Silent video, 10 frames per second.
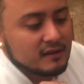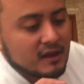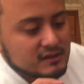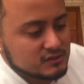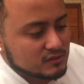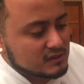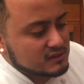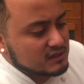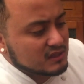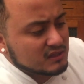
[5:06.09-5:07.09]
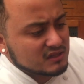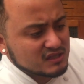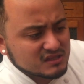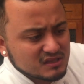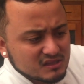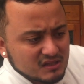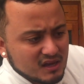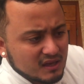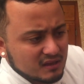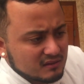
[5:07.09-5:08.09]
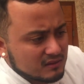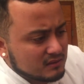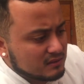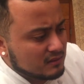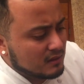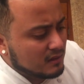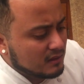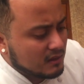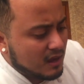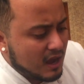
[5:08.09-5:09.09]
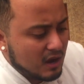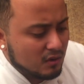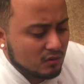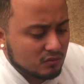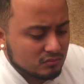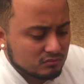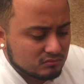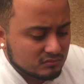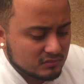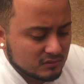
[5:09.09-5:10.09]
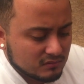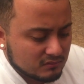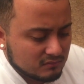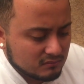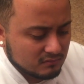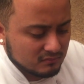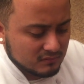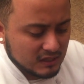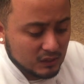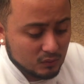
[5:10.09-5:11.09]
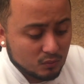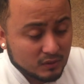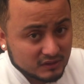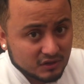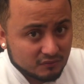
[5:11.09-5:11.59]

As you can see, this is like how they look when they're